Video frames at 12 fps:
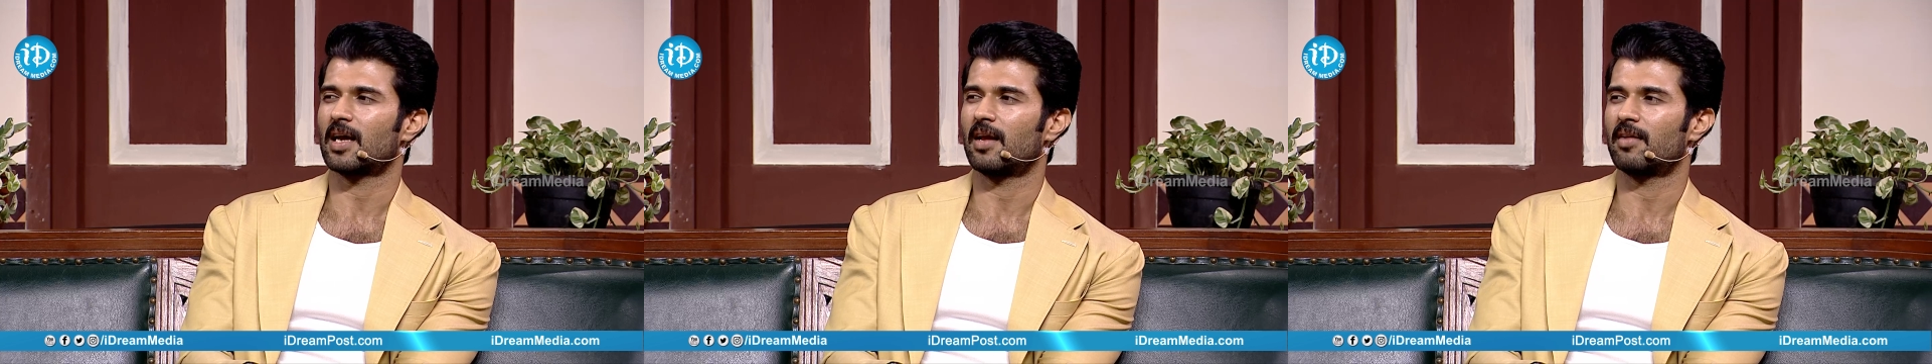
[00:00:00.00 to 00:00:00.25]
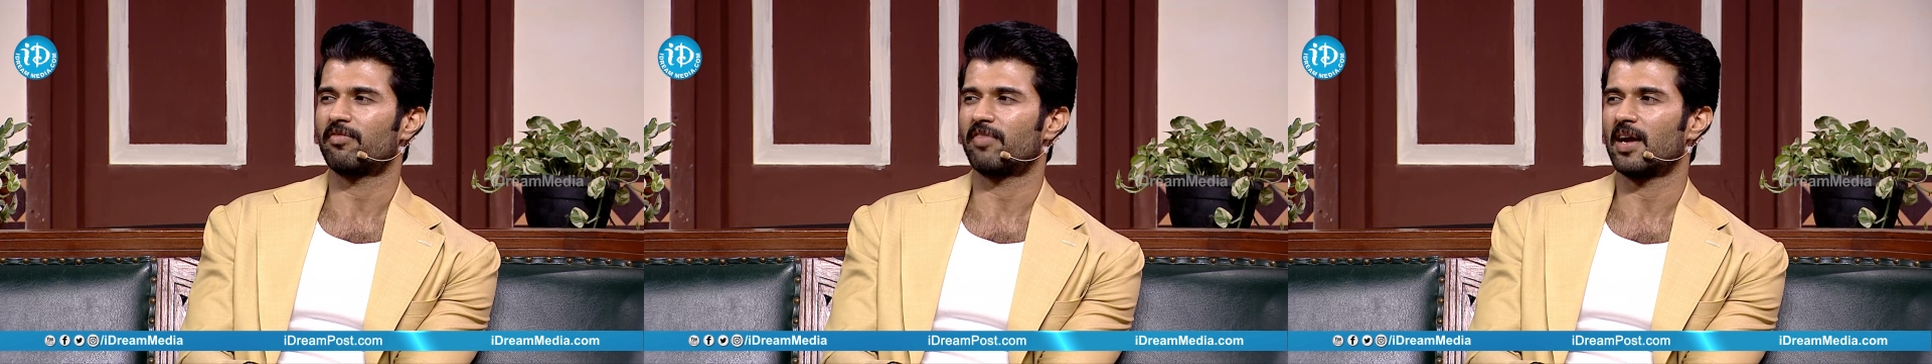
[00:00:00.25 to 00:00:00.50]

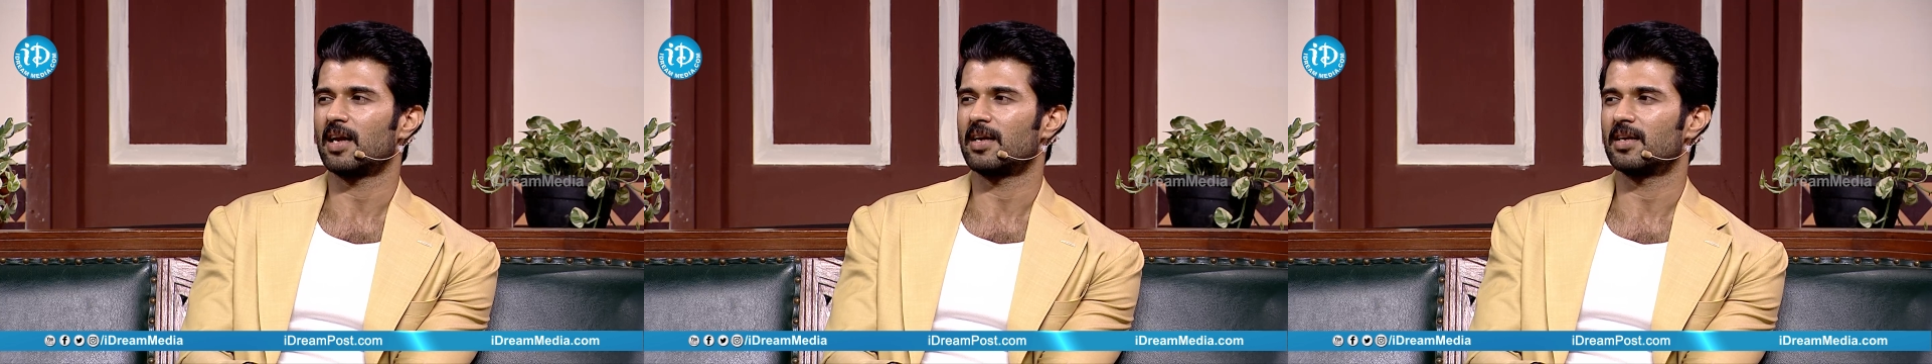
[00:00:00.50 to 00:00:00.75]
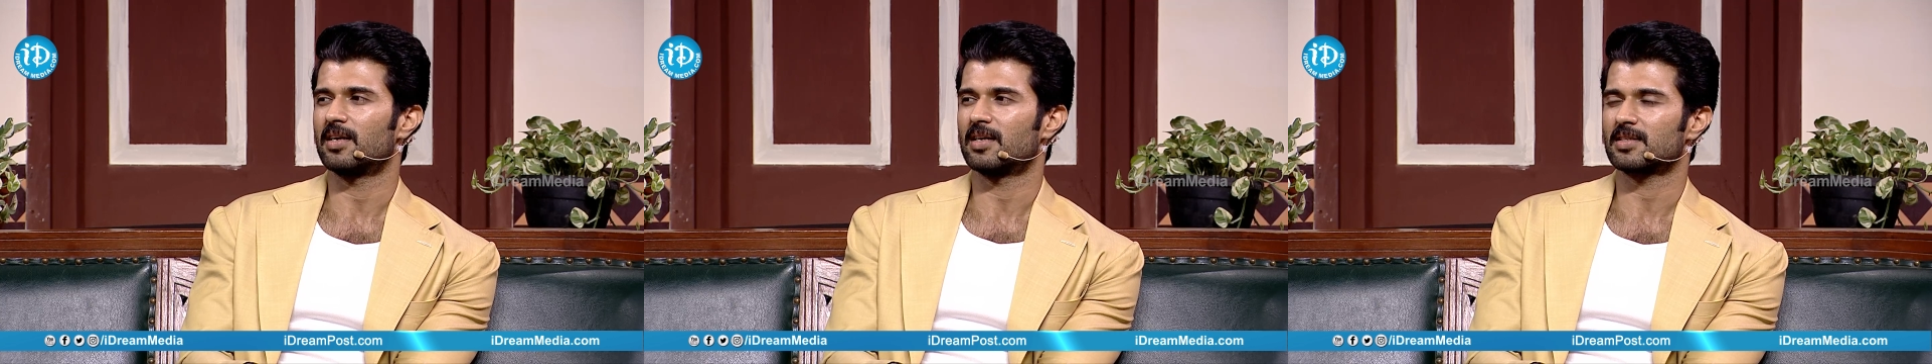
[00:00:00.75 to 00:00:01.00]
And
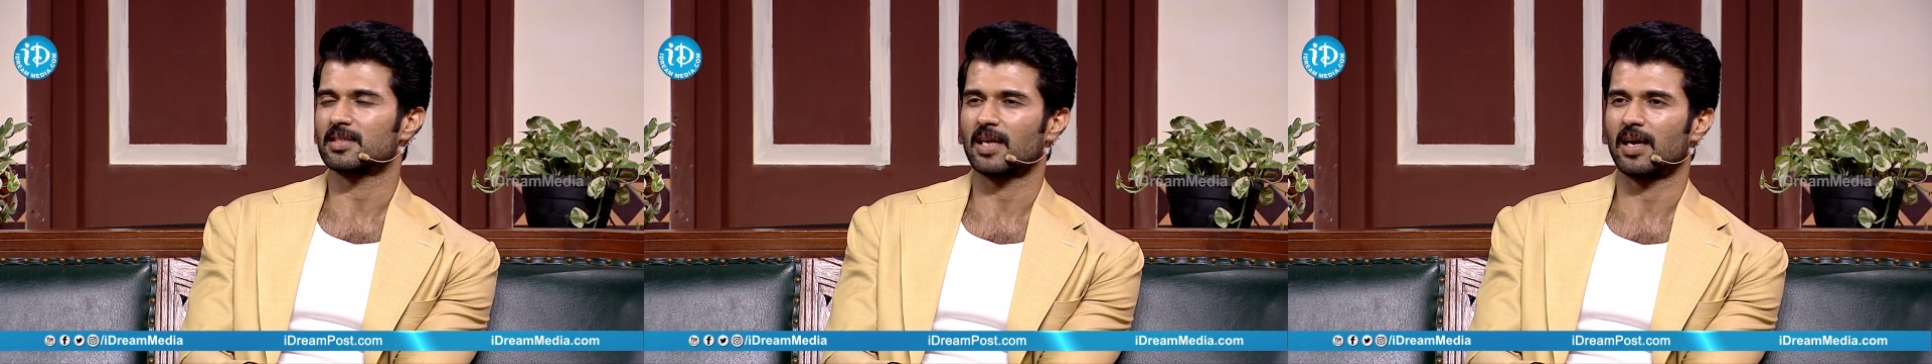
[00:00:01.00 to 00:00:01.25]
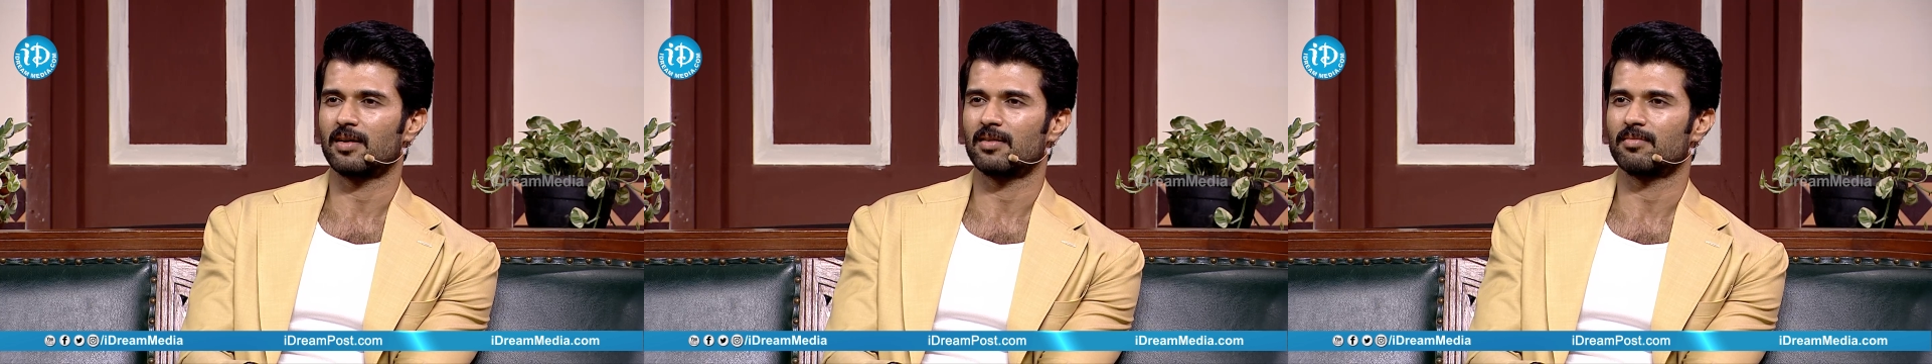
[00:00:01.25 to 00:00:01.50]
failures
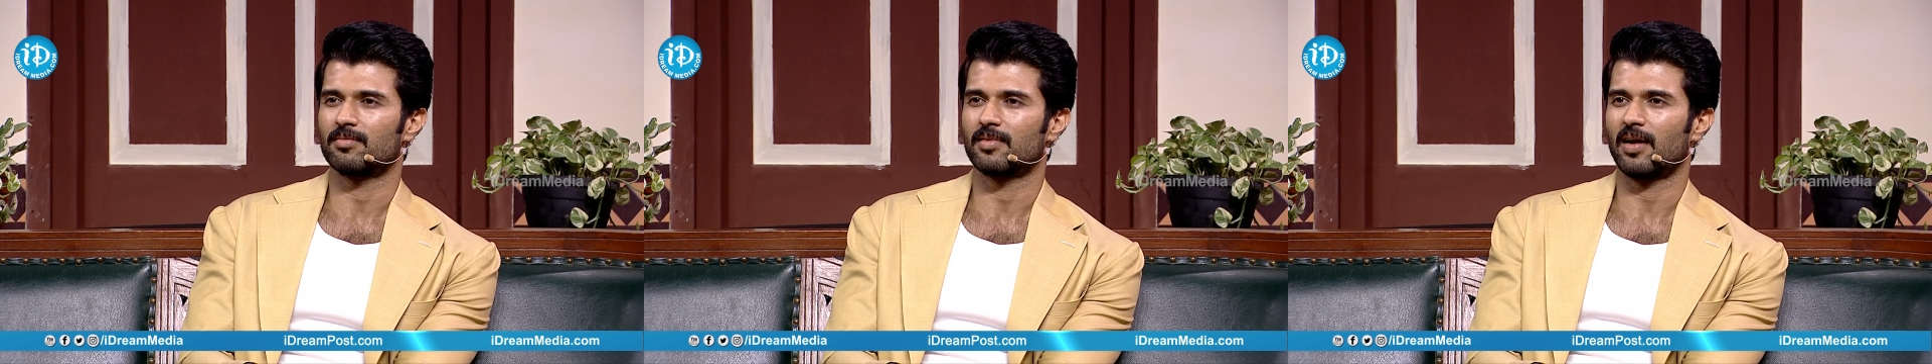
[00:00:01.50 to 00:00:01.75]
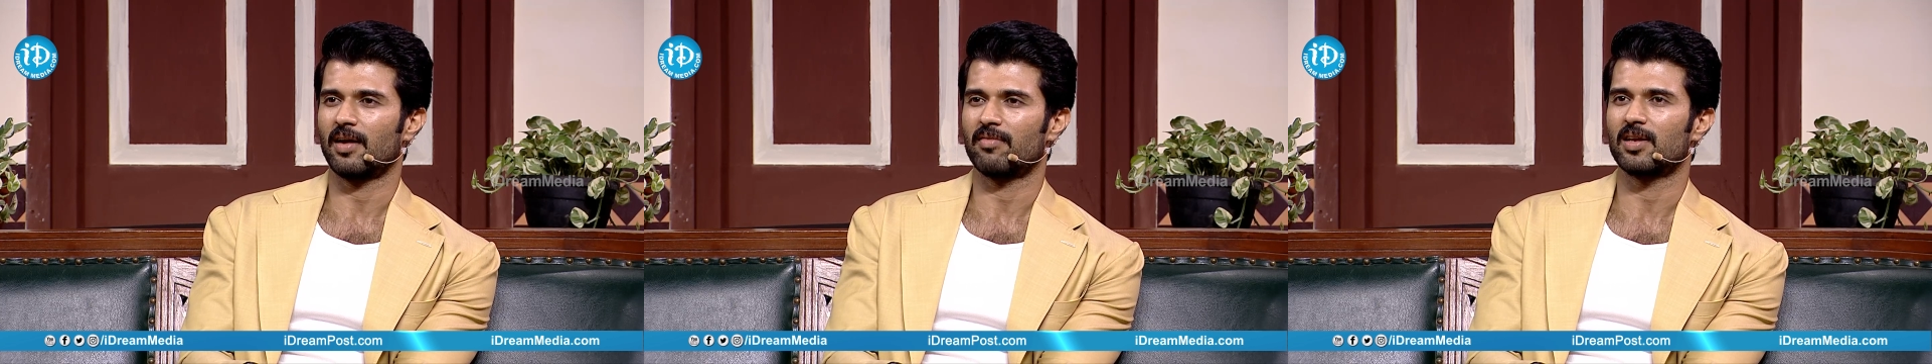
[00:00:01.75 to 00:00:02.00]
and
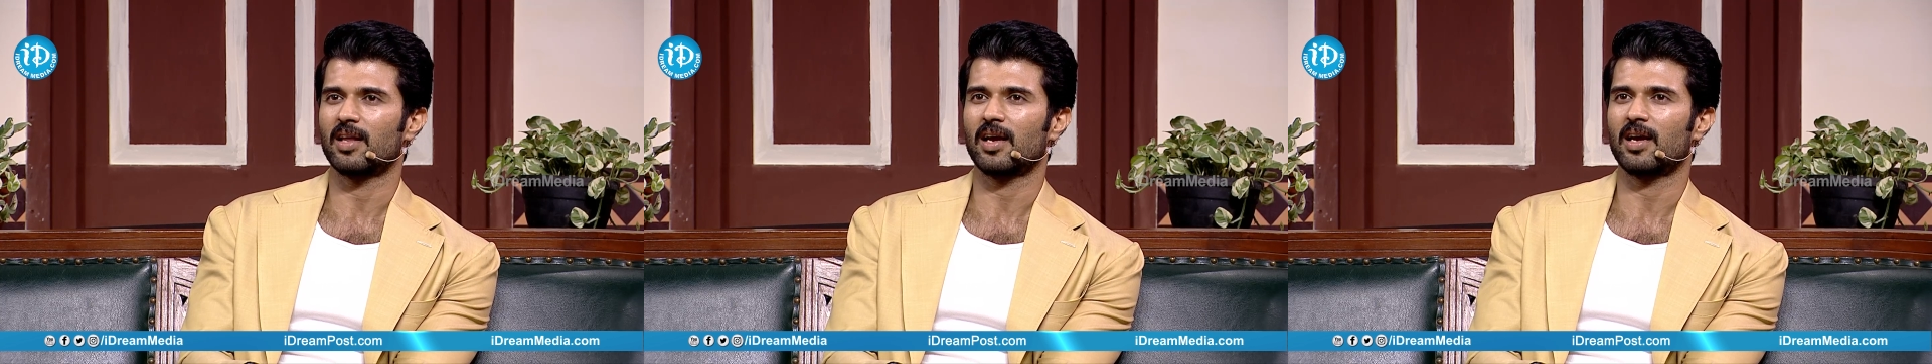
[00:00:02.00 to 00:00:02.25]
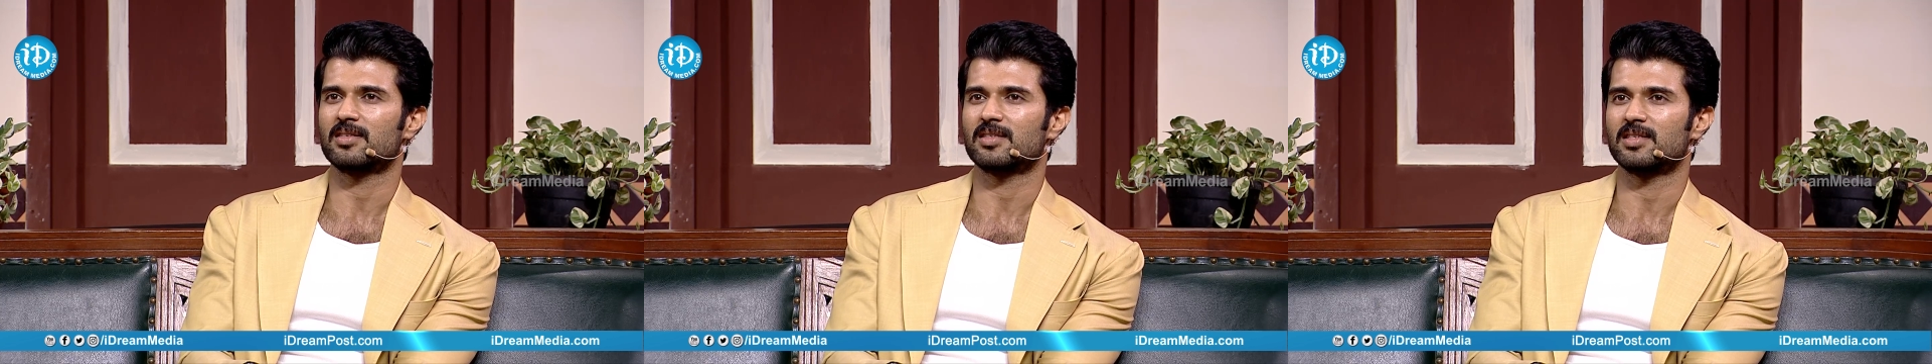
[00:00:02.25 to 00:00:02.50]
everything.
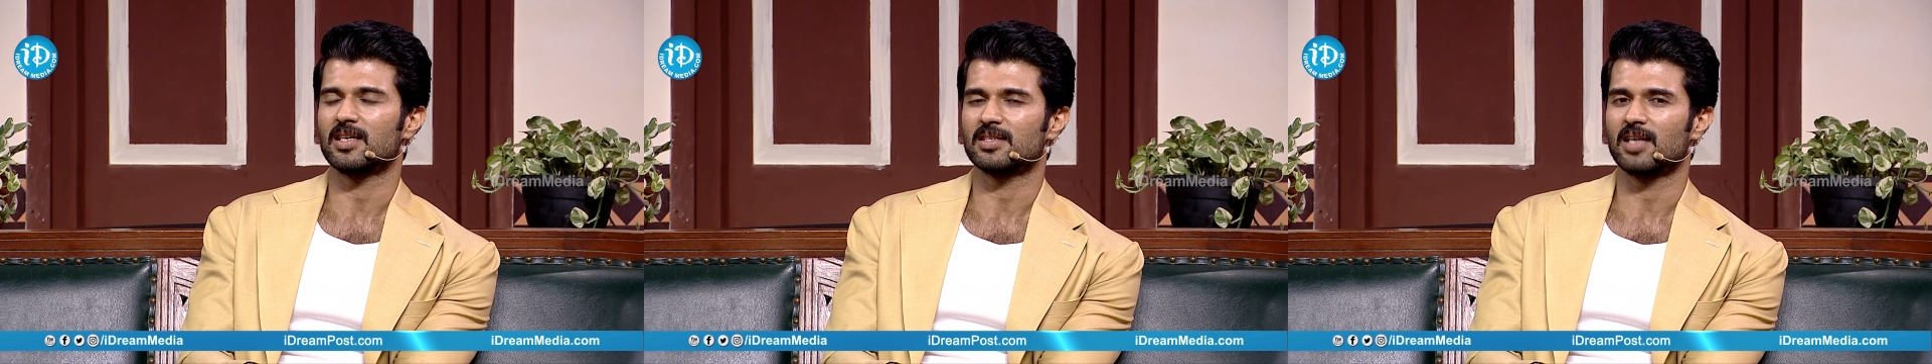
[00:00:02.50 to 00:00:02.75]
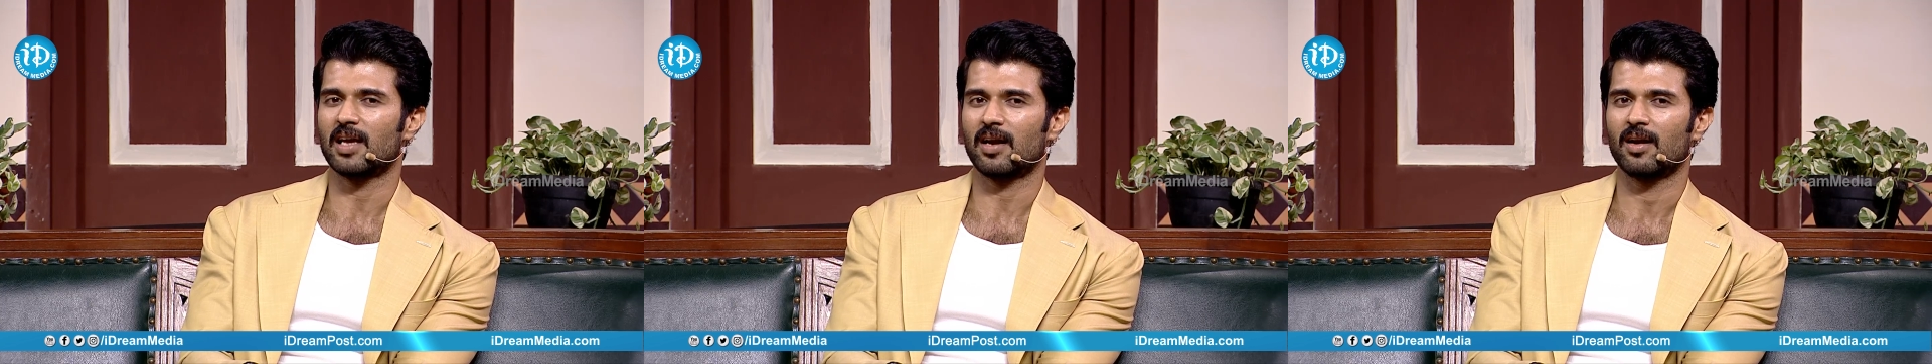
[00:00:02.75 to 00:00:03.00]
It's
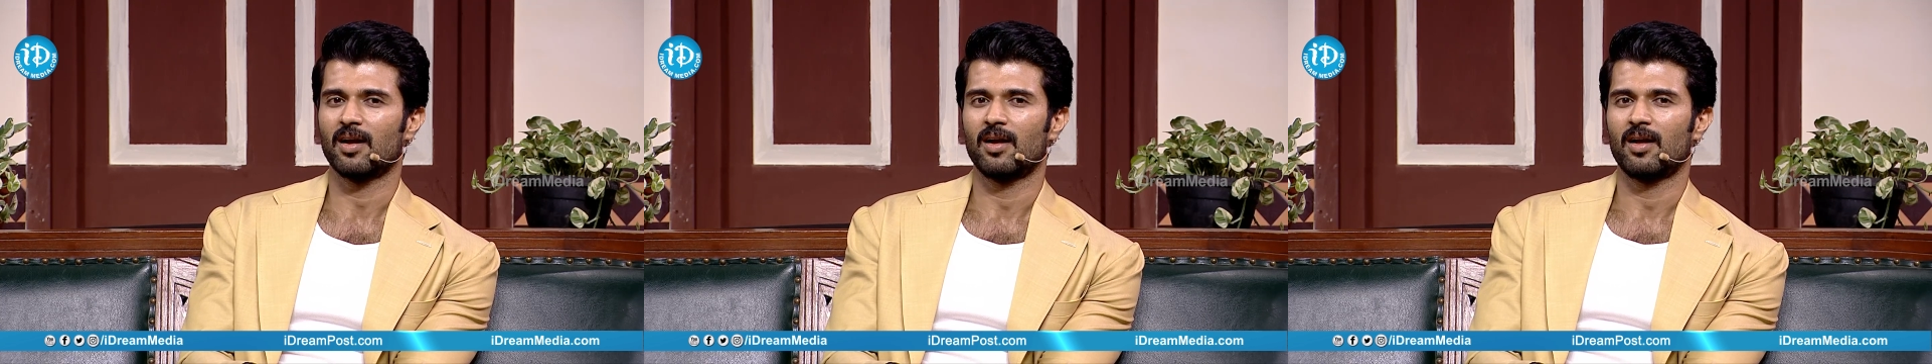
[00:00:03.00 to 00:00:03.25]
just that